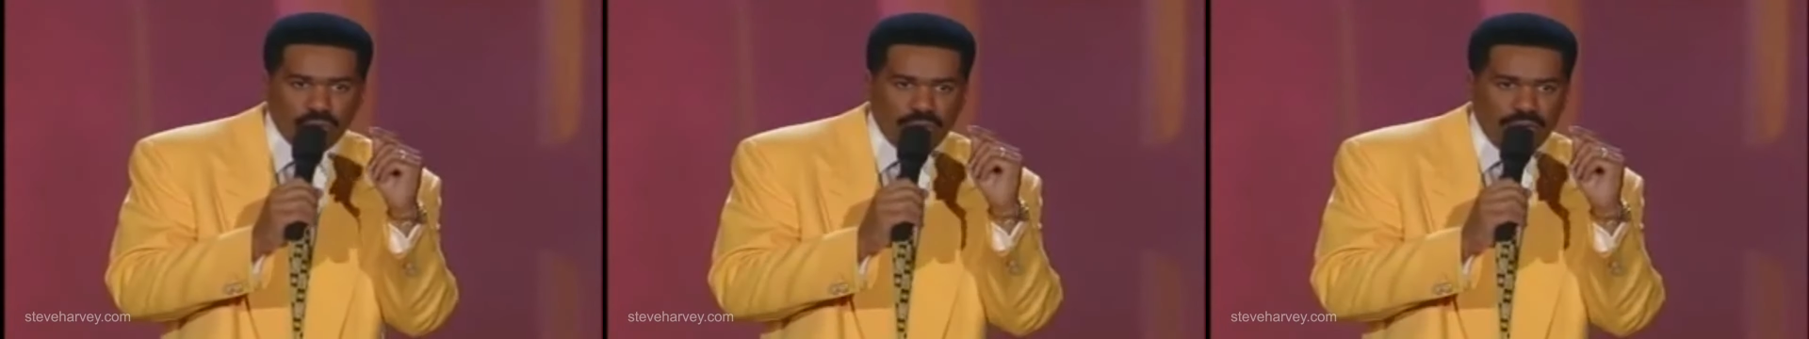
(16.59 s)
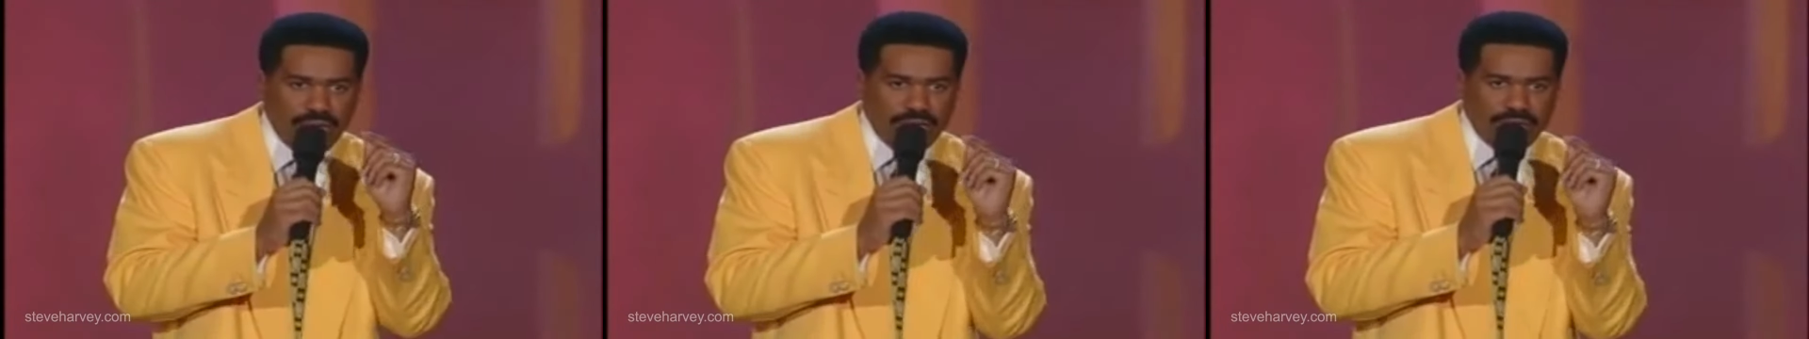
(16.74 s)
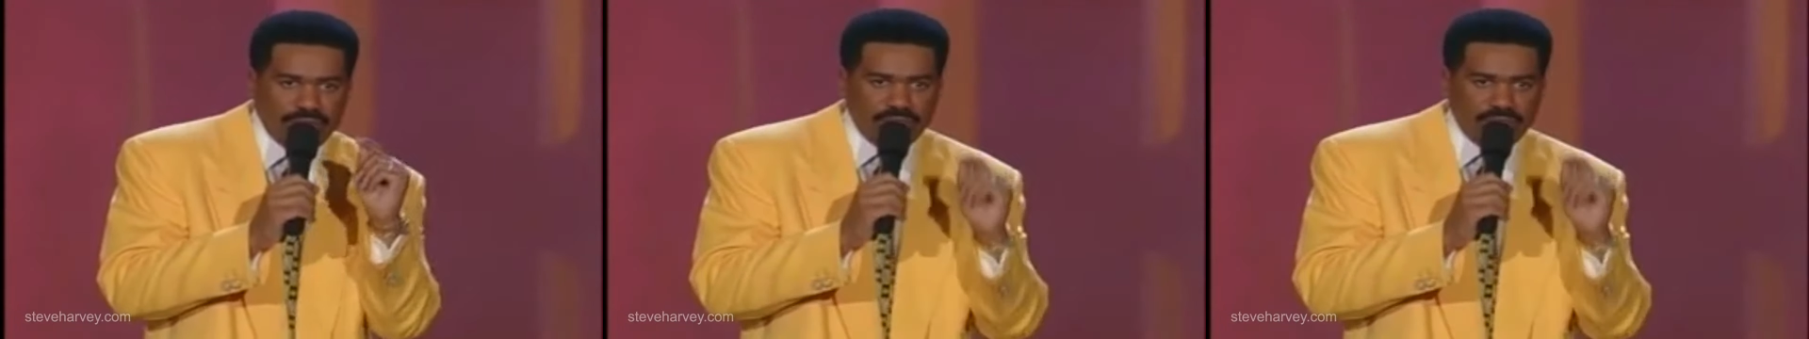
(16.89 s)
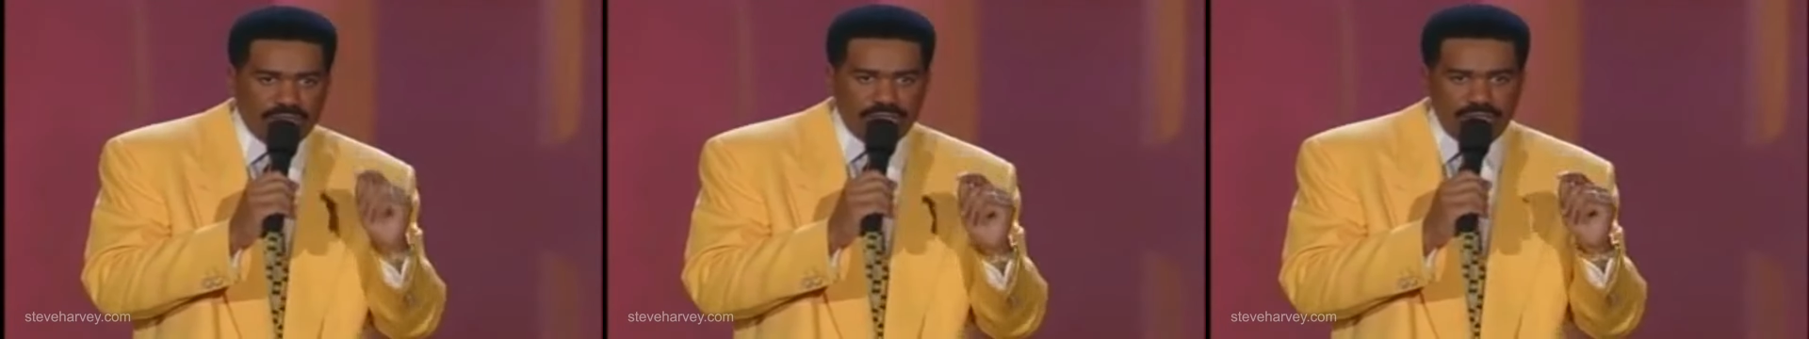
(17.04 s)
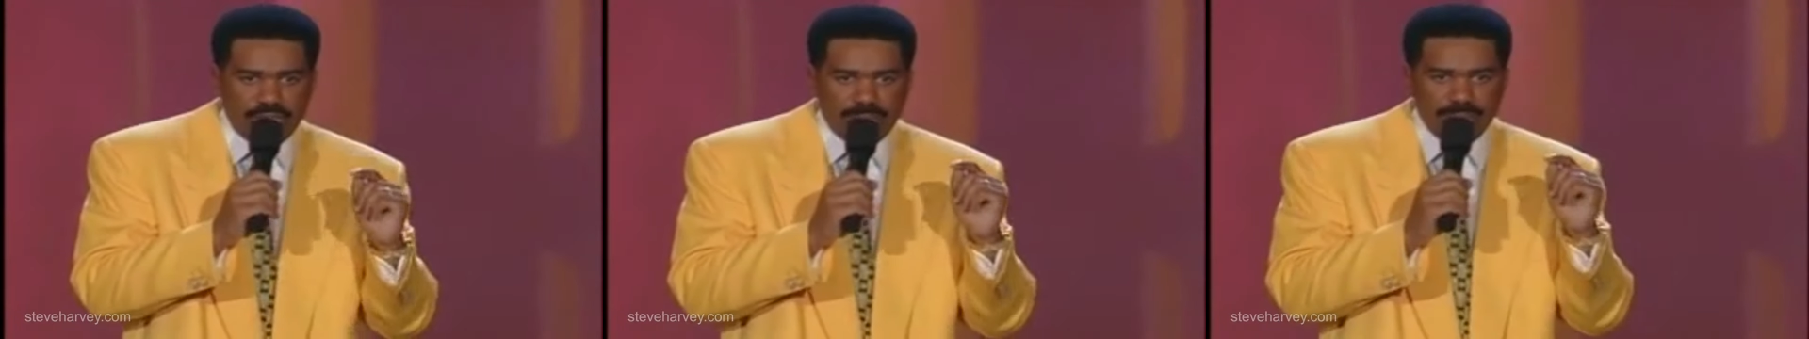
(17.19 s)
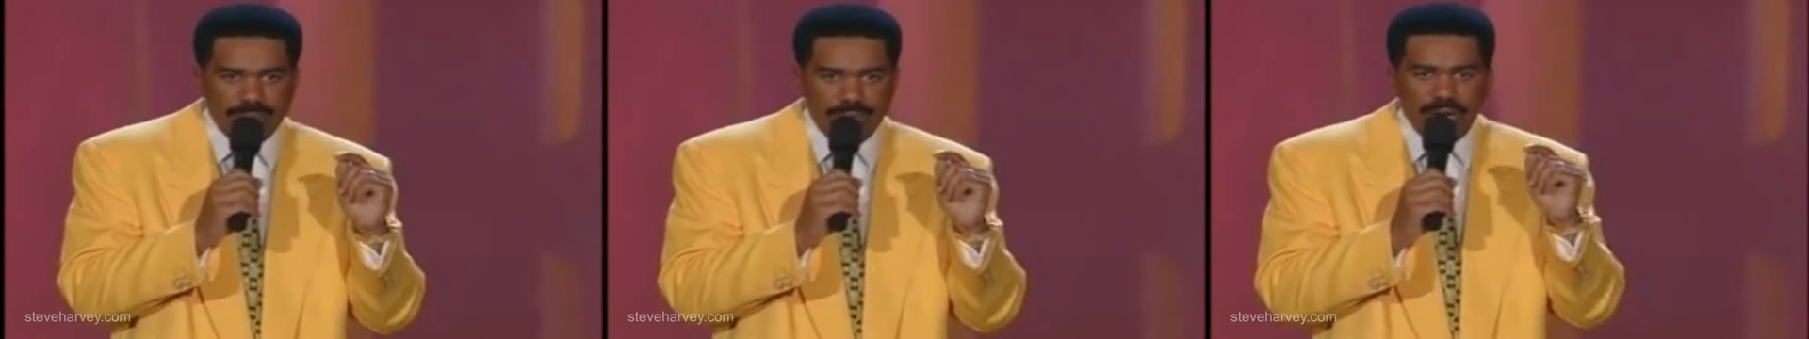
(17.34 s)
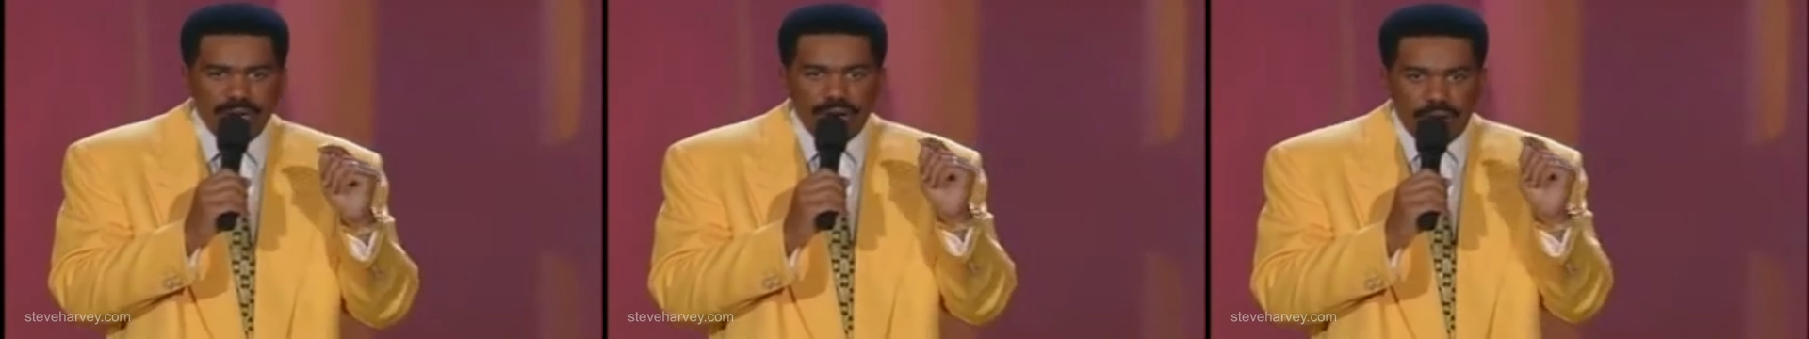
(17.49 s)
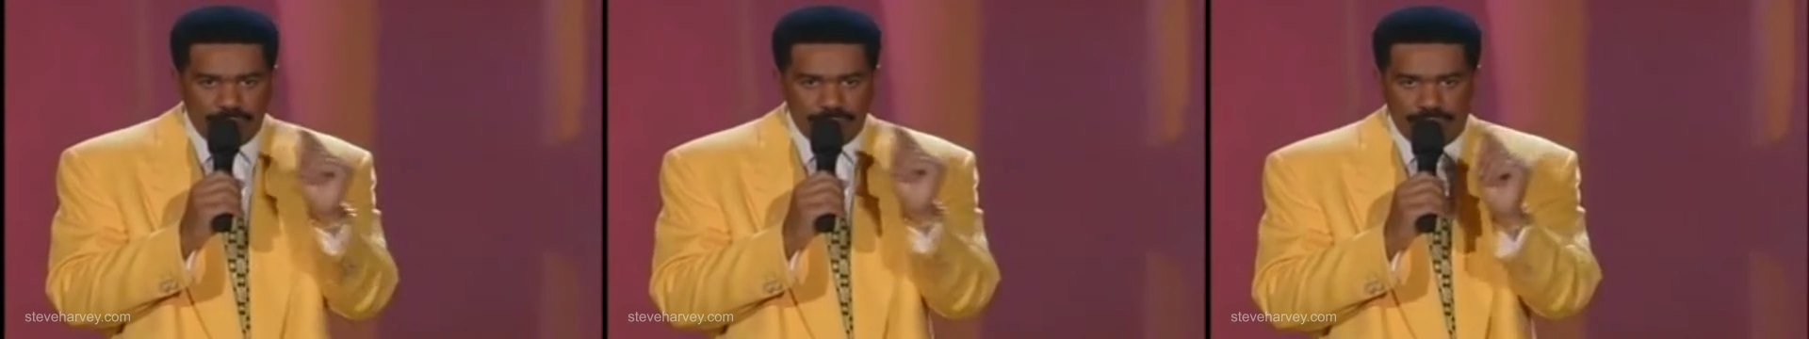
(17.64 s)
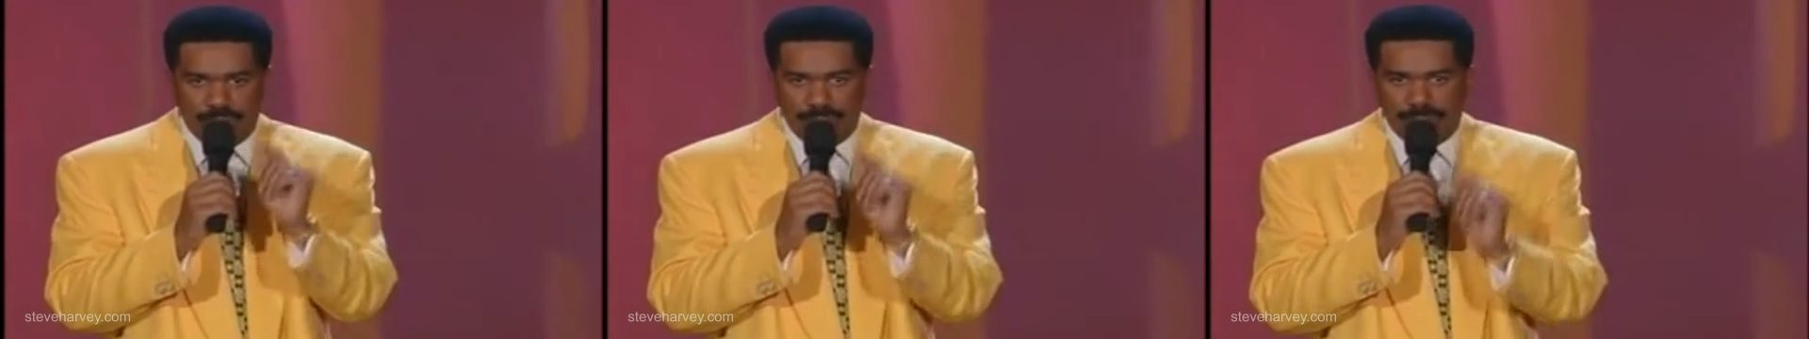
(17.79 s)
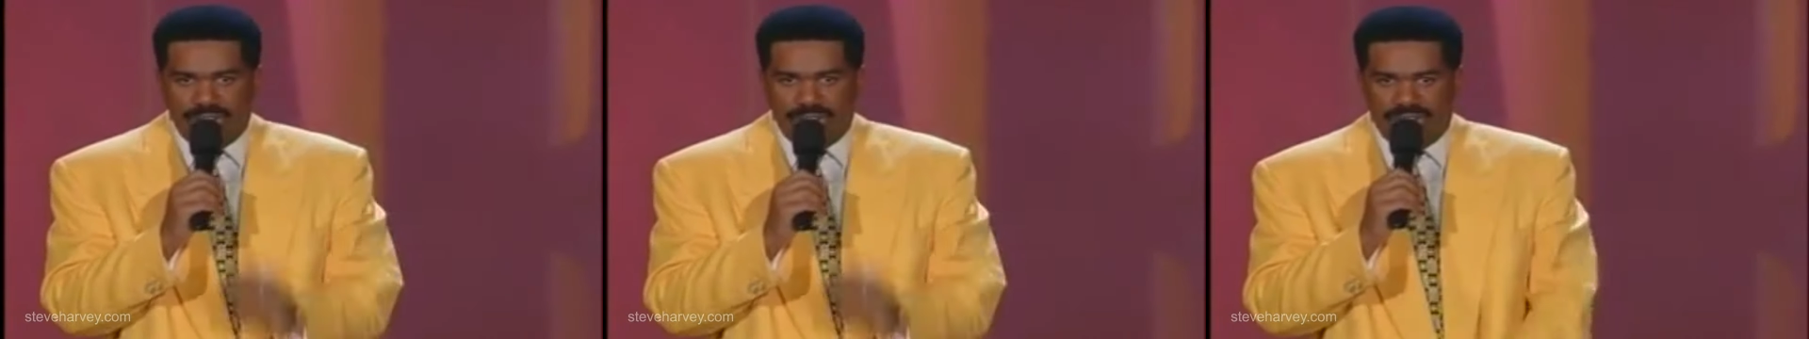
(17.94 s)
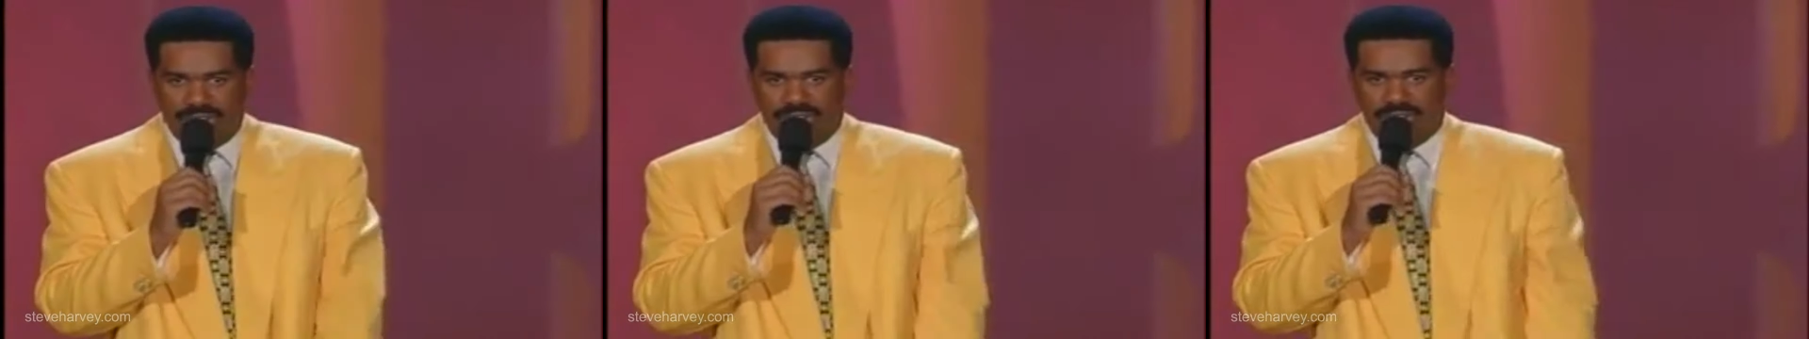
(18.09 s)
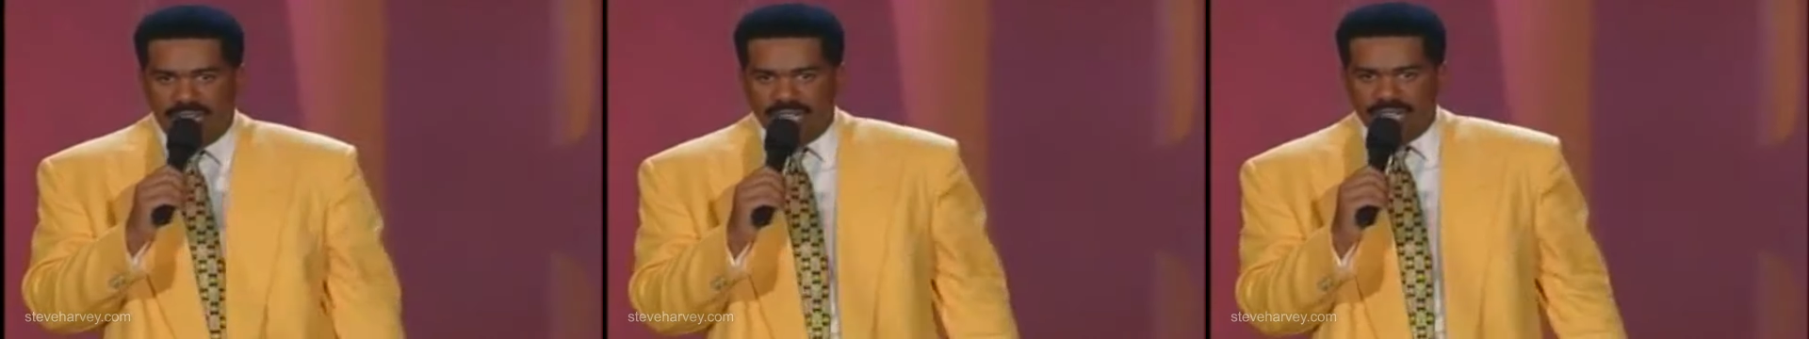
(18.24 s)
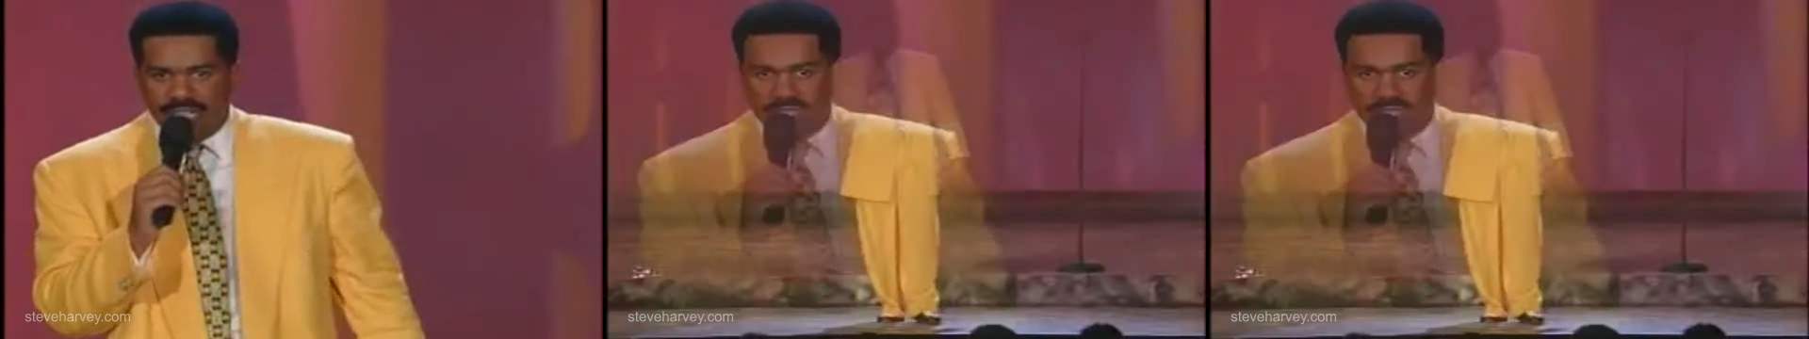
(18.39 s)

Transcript: relationship on the man.